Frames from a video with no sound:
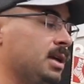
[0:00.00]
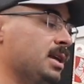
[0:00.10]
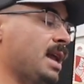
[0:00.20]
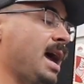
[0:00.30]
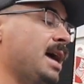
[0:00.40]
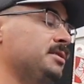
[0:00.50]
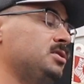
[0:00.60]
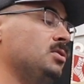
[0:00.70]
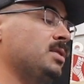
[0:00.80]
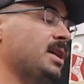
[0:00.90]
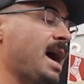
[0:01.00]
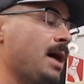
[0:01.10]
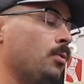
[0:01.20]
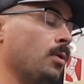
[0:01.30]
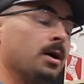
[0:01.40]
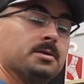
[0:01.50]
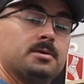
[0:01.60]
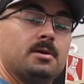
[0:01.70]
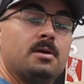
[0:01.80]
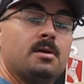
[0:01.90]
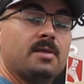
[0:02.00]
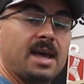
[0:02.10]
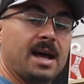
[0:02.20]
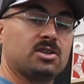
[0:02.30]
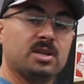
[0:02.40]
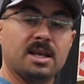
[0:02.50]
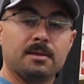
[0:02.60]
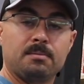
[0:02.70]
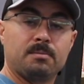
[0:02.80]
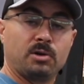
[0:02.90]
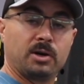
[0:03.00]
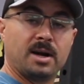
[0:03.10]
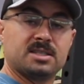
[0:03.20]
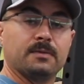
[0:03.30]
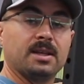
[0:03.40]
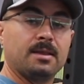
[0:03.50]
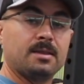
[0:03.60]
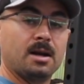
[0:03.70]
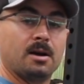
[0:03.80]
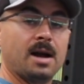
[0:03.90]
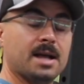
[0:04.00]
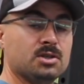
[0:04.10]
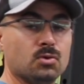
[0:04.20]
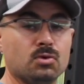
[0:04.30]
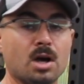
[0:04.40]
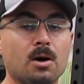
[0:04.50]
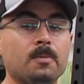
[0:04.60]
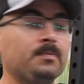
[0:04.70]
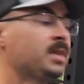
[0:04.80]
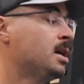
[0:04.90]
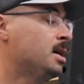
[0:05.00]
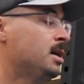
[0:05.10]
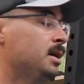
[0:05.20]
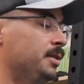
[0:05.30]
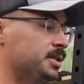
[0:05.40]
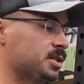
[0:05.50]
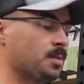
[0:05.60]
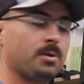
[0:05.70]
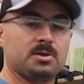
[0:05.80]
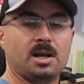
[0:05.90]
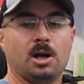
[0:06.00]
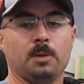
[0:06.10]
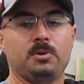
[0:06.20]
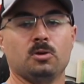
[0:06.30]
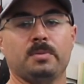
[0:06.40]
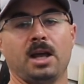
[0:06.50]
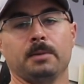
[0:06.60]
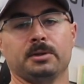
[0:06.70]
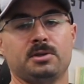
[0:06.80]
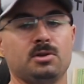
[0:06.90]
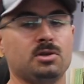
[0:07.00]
and then as you get outwards, they actually get progressively thinner as you go. This is supposed to help you be able to